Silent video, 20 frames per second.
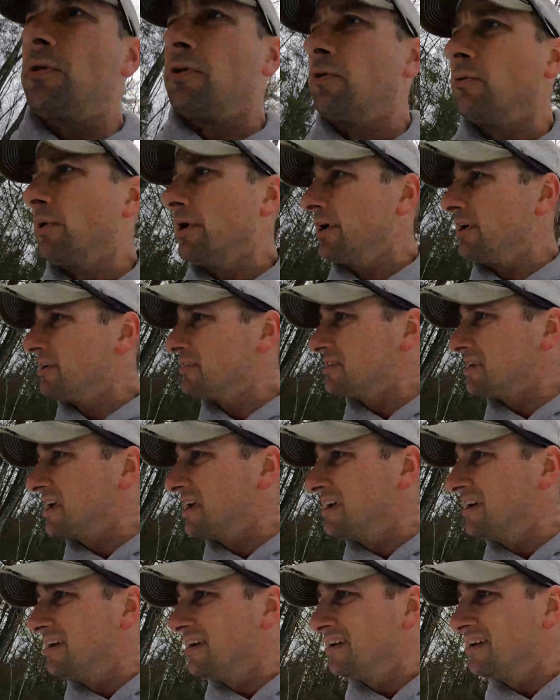a little ways.
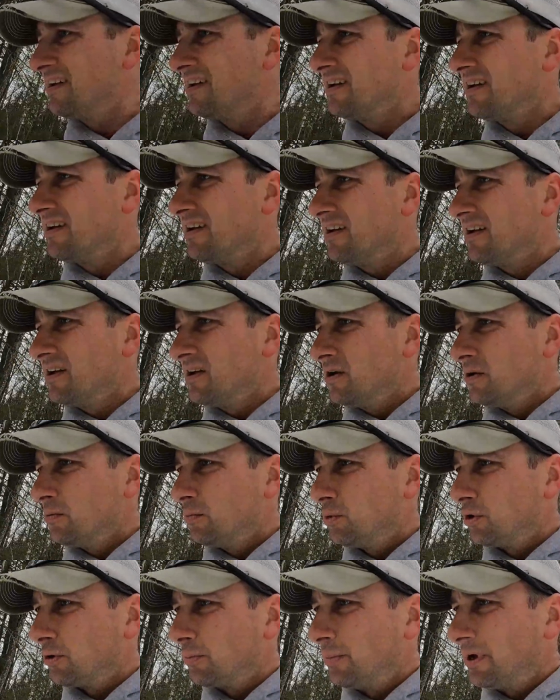
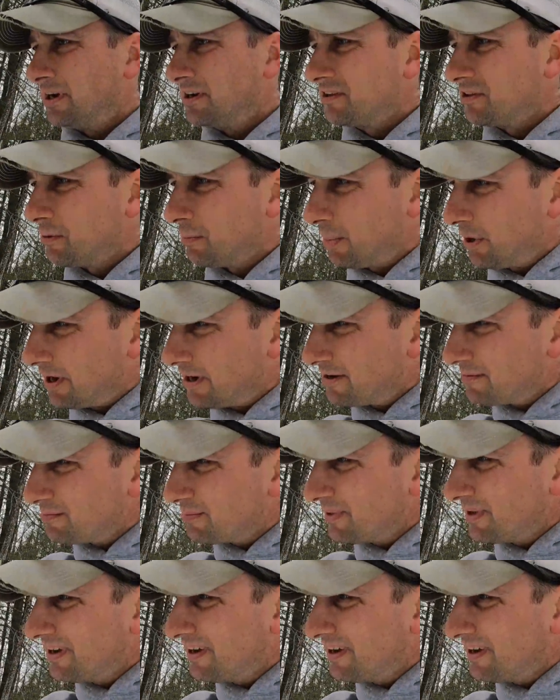Put a bend in the pipe.